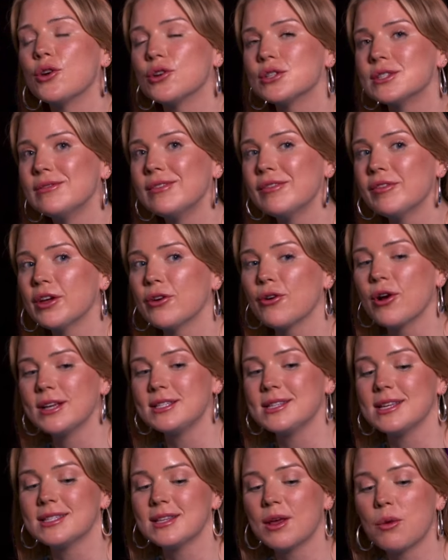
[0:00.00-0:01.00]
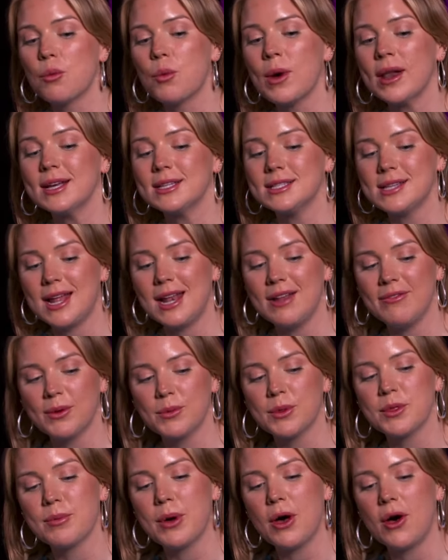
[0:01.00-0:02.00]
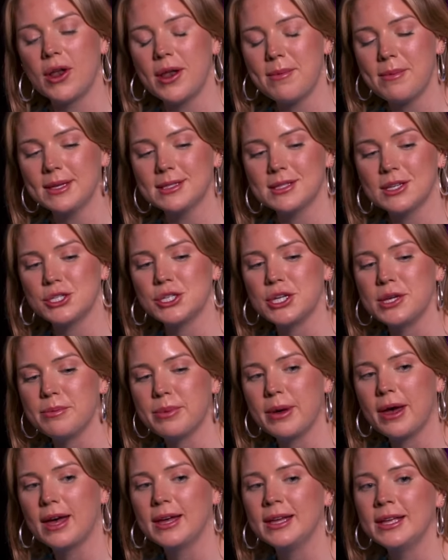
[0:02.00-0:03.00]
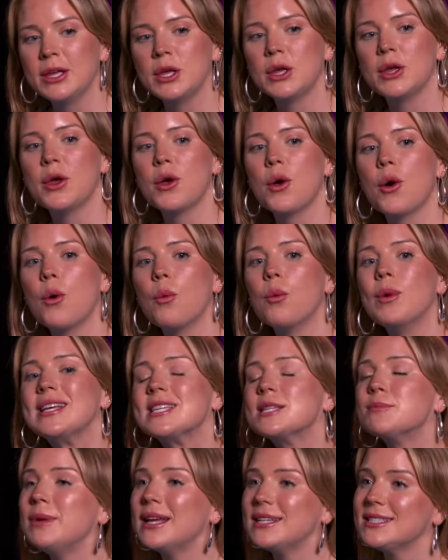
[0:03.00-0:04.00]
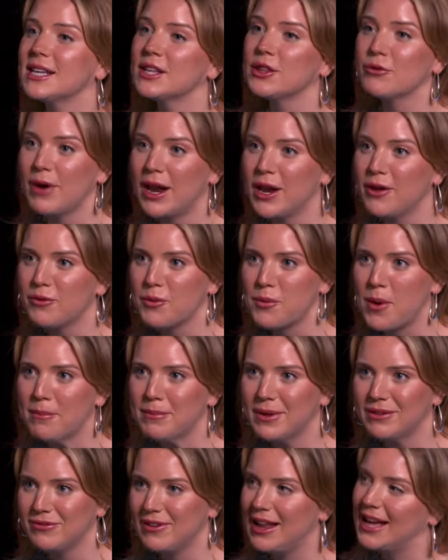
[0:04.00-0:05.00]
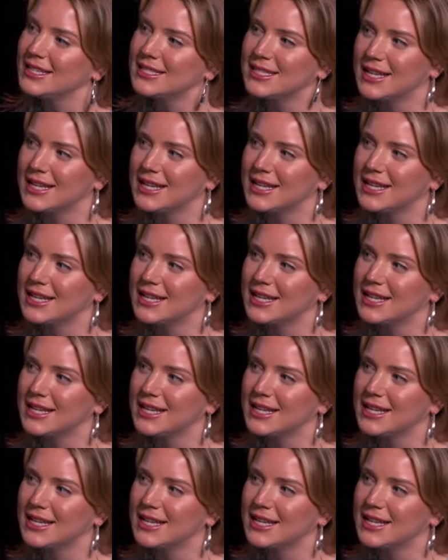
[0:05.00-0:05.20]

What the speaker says: cost of living crisis. When I say living with a partner makes it cheaper, we're splitting the rent of a one-bed flat